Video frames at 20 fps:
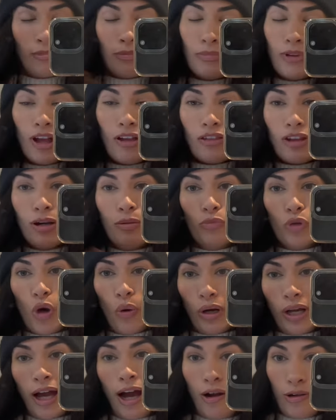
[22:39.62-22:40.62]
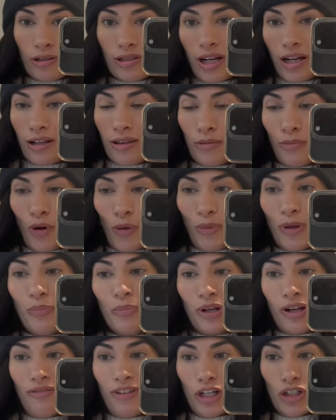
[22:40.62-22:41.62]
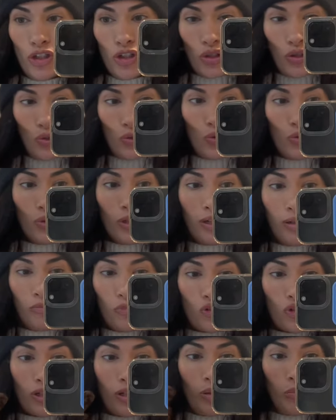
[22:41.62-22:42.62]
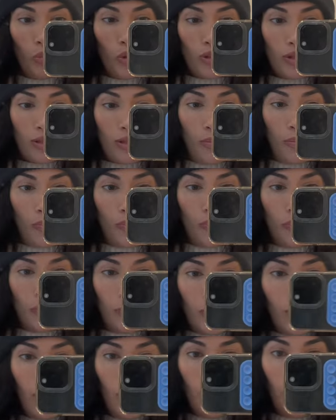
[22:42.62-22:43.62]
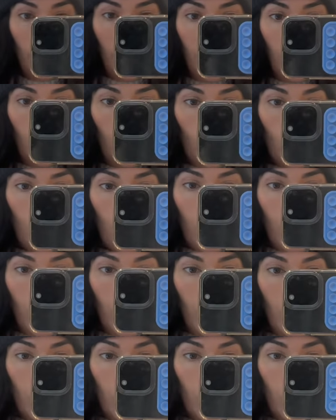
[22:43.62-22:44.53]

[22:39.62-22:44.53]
Not that I'm going outside at the moment, but if I do, like I'm just gonna put some, my little cheetah,